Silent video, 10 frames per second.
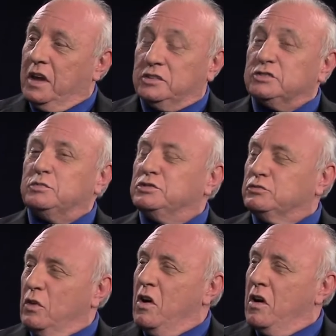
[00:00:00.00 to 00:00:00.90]
It just
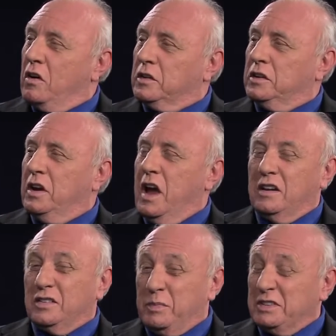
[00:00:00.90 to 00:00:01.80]
was wrong.
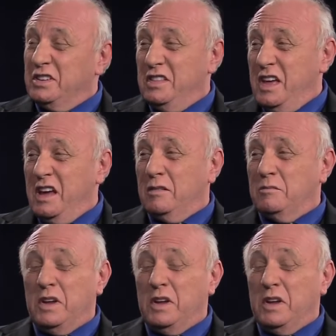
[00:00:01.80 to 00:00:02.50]
And especially then,